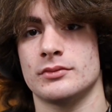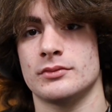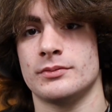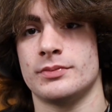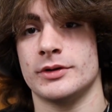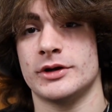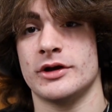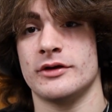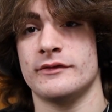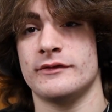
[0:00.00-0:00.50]

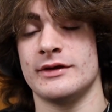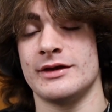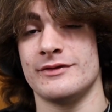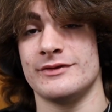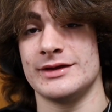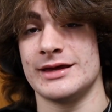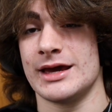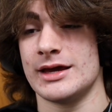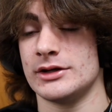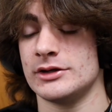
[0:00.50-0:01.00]
Because in
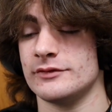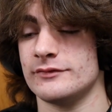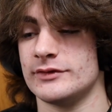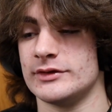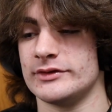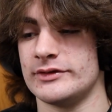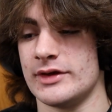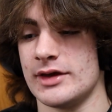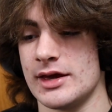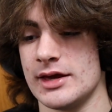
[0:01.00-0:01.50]
the end of the
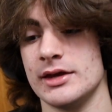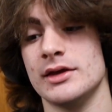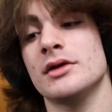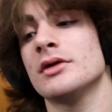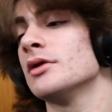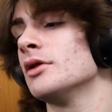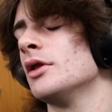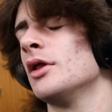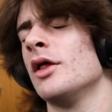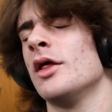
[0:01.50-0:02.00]
day,
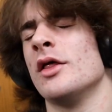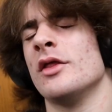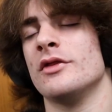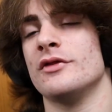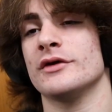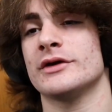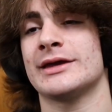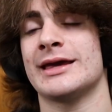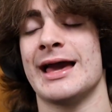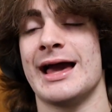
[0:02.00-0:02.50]

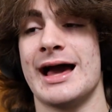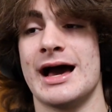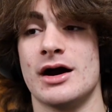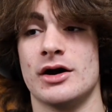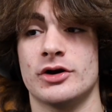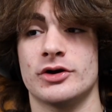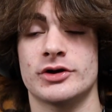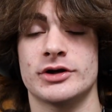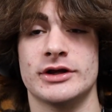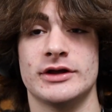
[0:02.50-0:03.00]
the
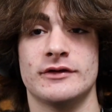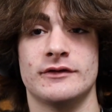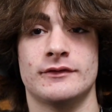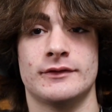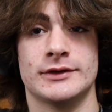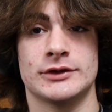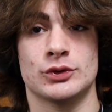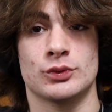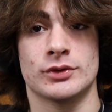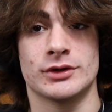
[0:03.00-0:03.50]
calories
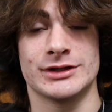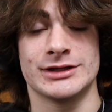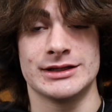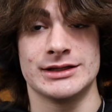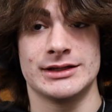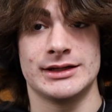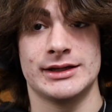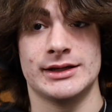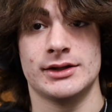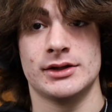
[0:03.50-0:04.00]
that you are
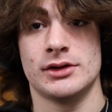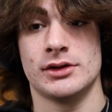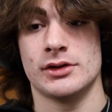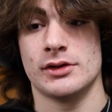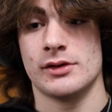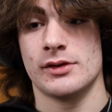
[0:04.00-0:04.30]
eating,